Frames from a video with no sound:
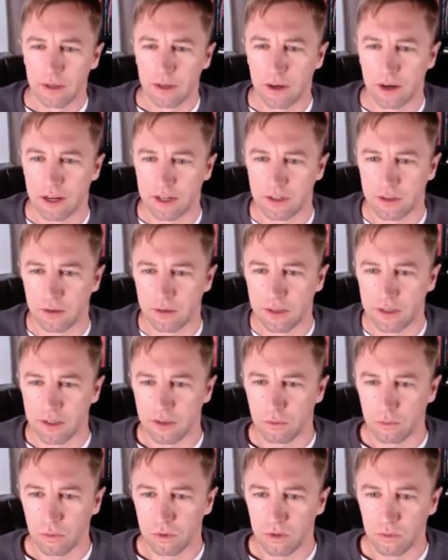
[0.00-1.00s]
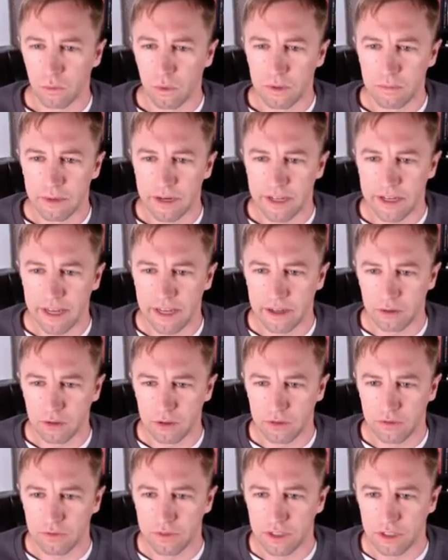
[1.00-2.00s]
All right, so this one minute candle
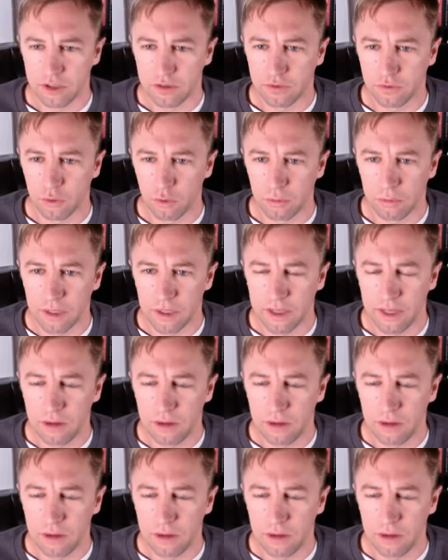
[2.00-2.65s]
just finished forming.